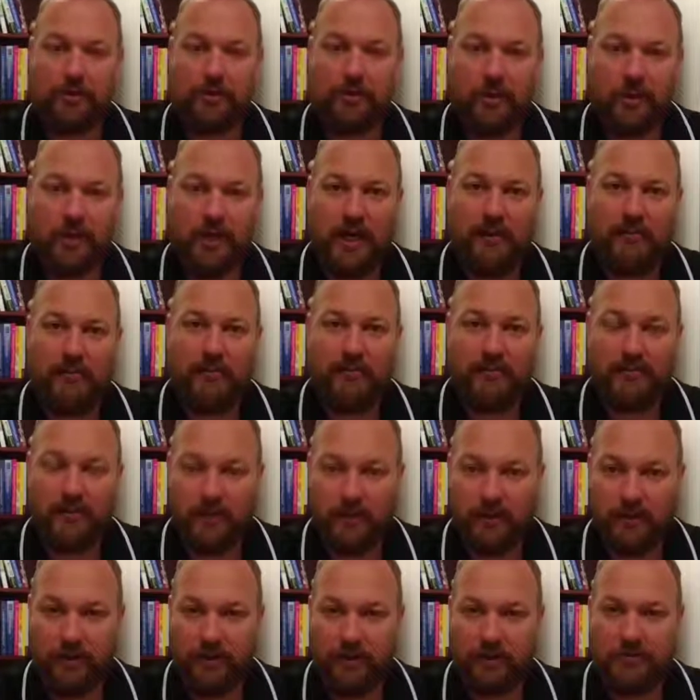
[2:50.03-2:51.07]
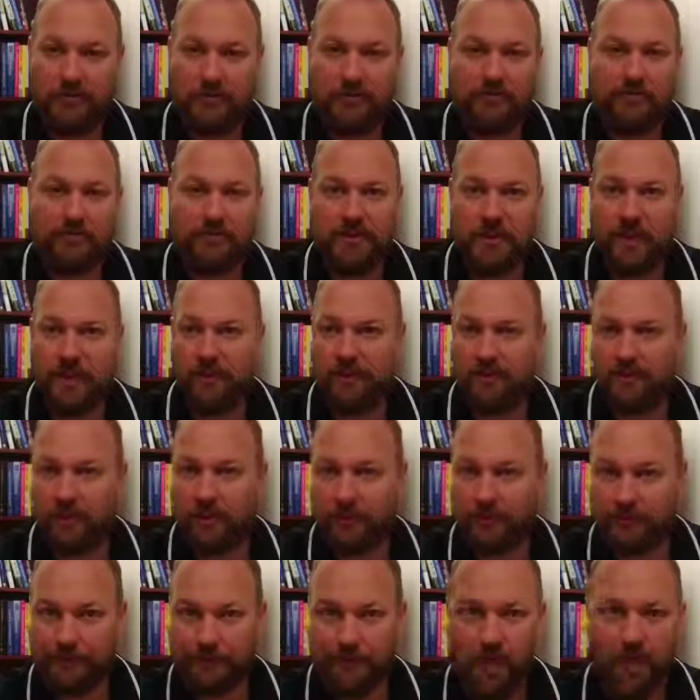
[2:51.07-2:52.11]
or having flare-ups down the
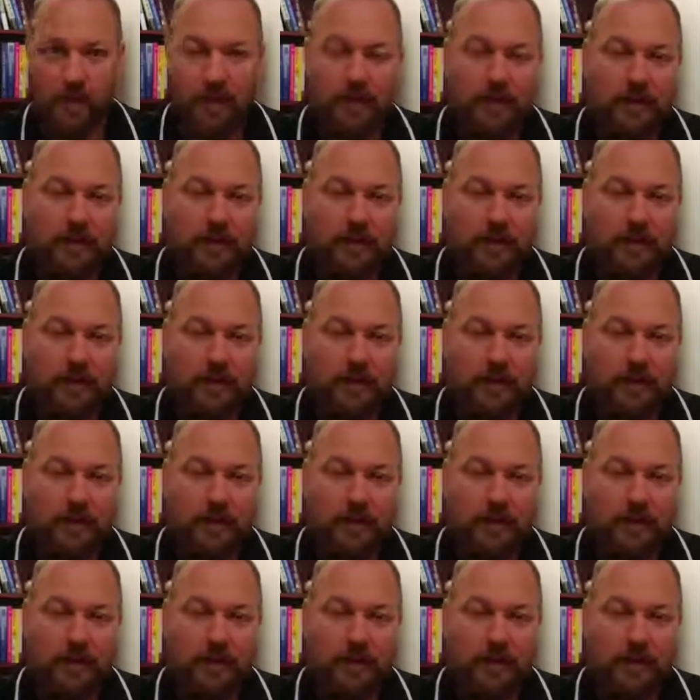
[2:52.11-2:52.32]
road.